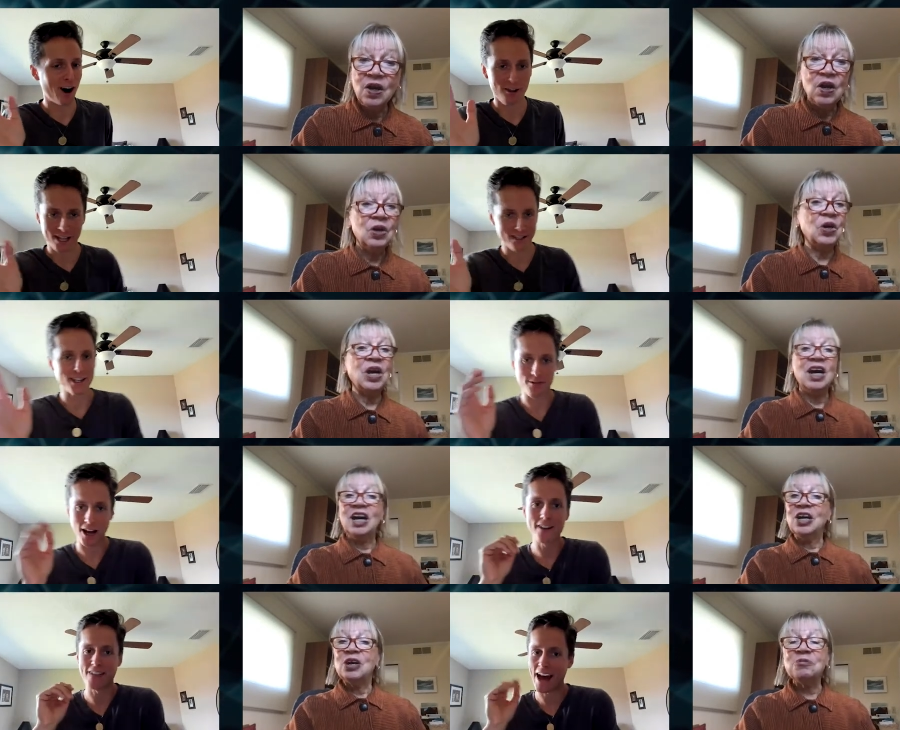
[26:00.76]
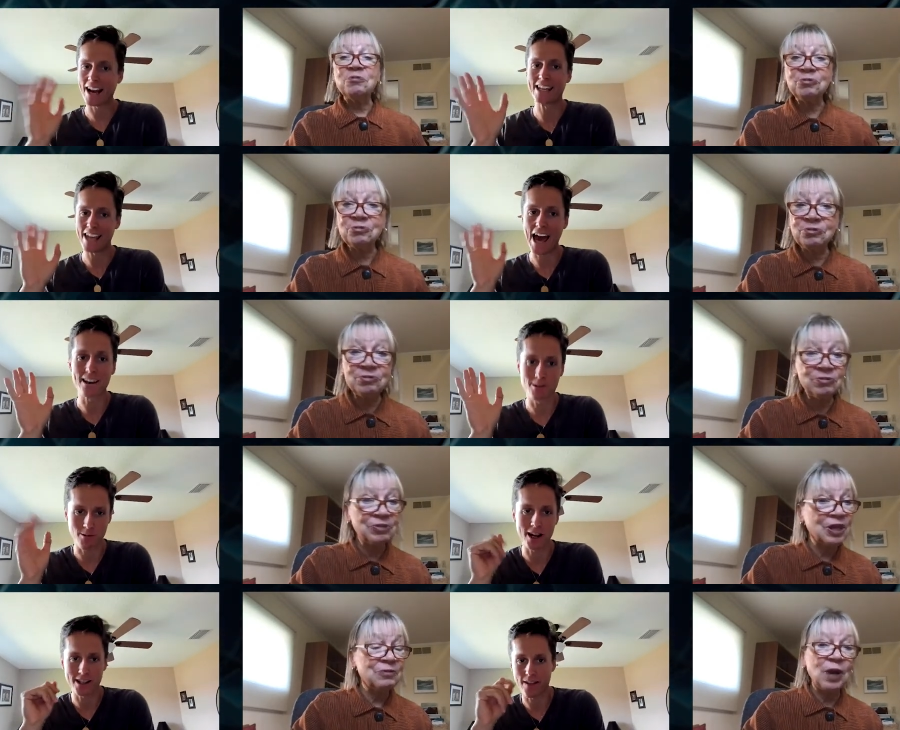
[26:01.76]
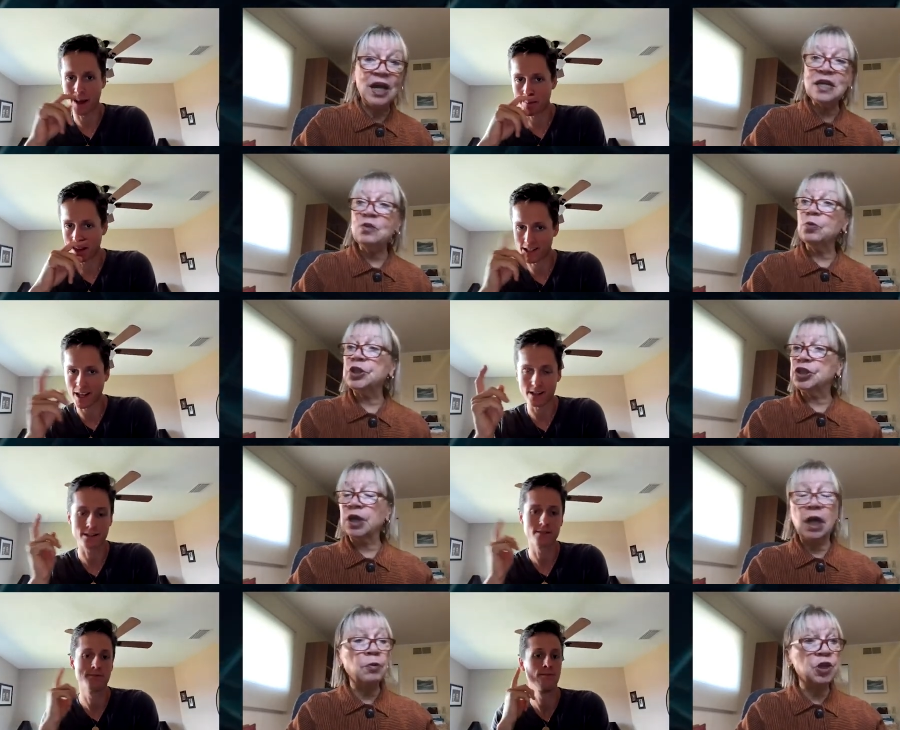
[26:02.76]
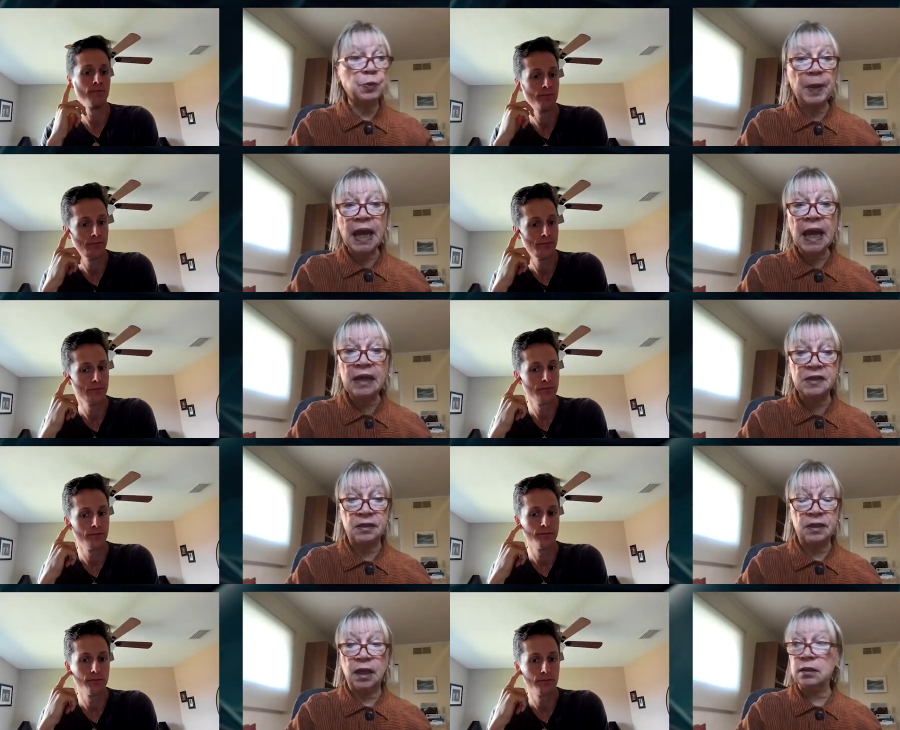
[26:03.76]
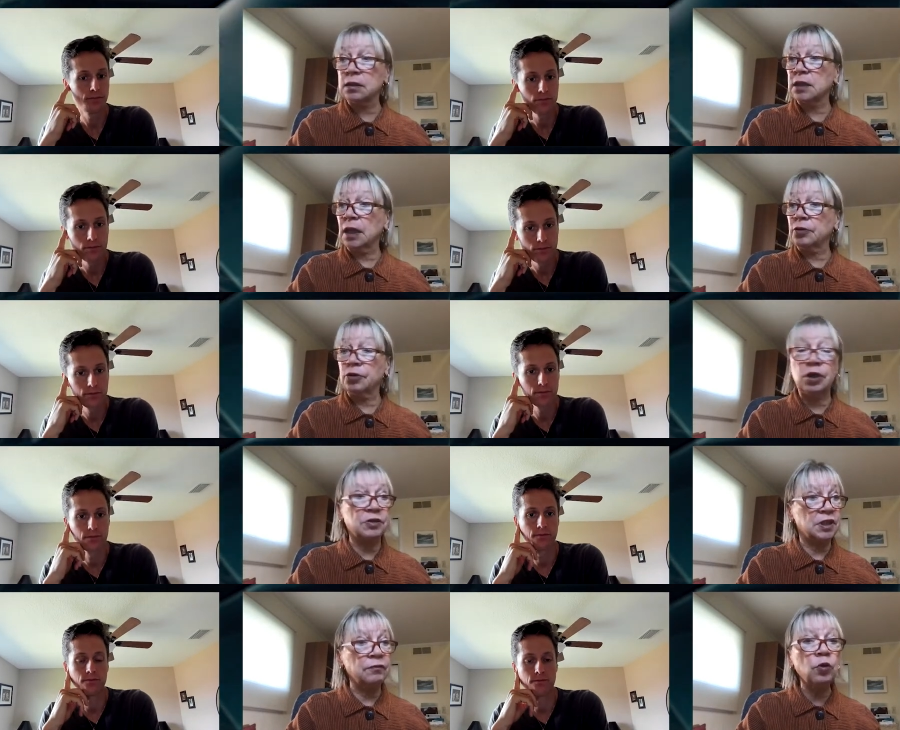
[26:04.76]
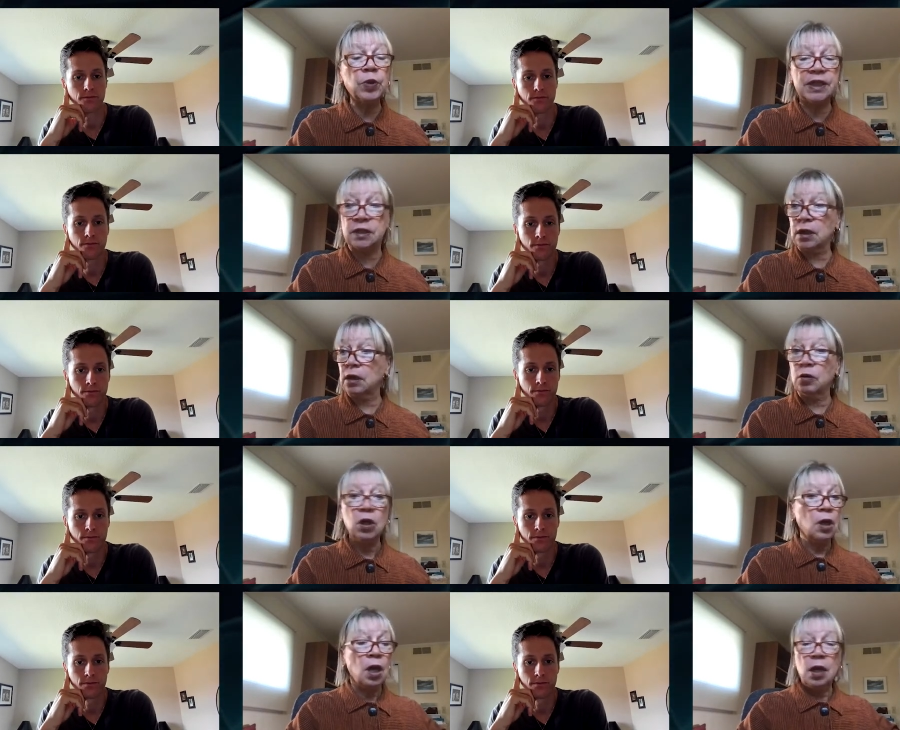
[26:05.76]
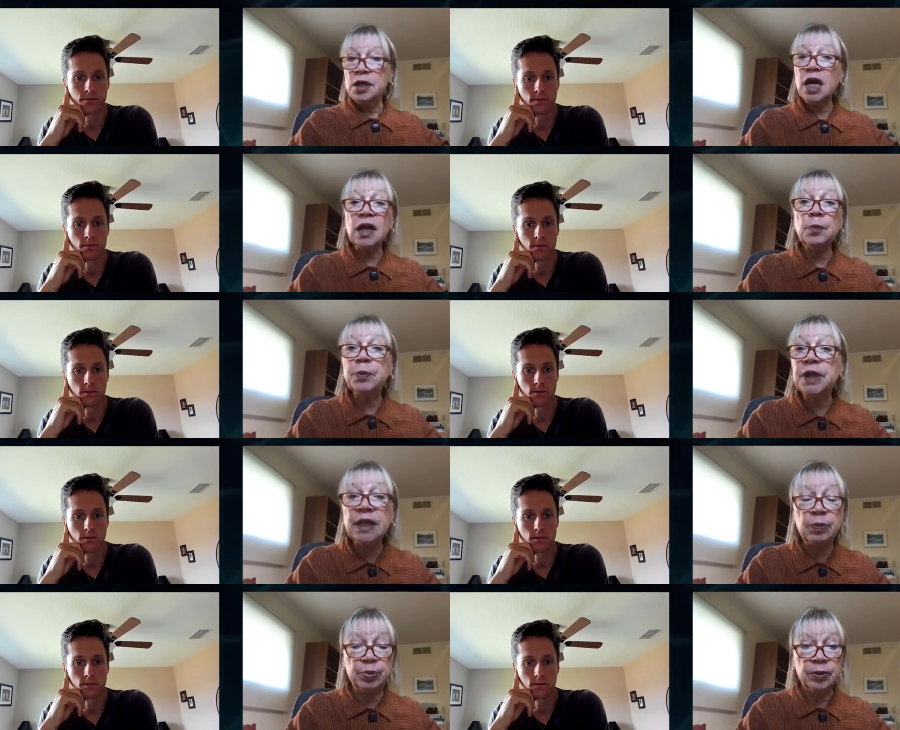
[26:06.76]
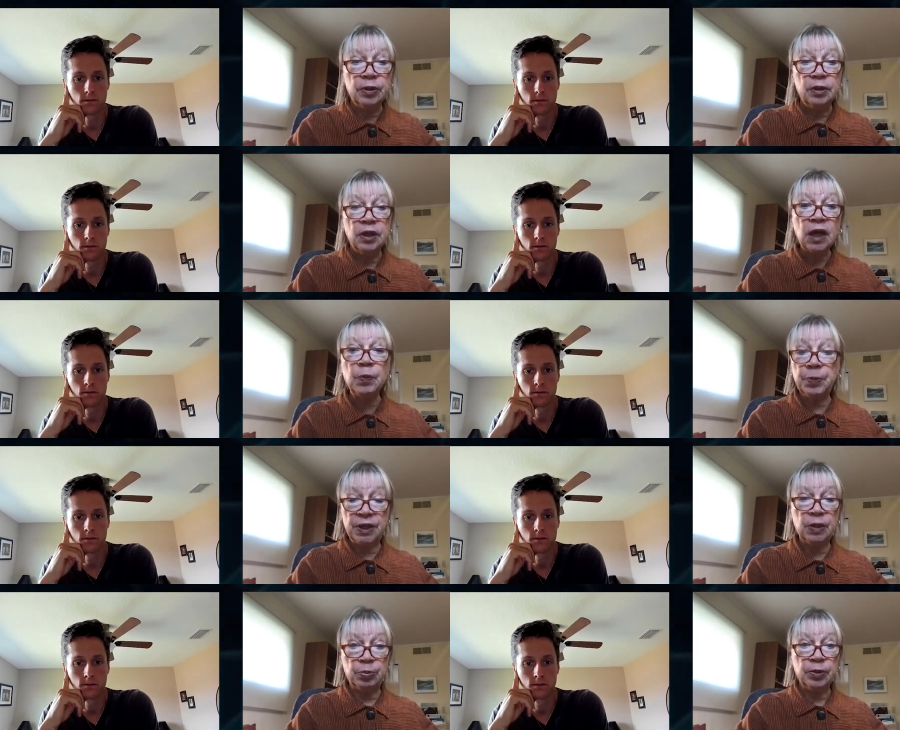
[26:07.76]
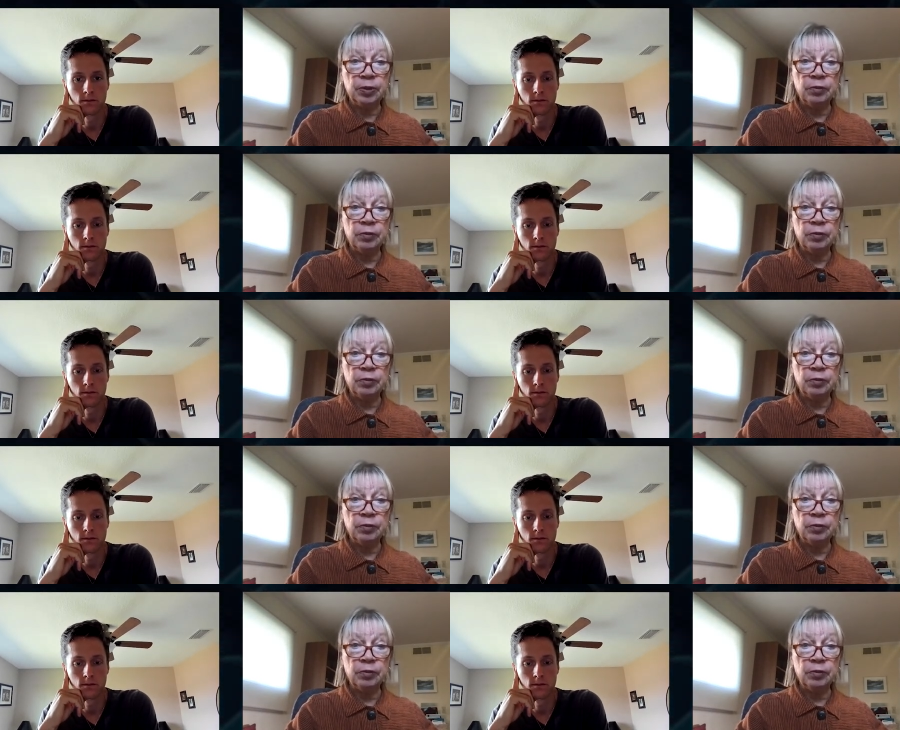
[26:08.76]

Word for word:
Speaker 1: all that stuff. I that I get right. Yeah, right
Speaker 2: which, which passed Alexander, you know, several weeks ago. Not a peep, not a peep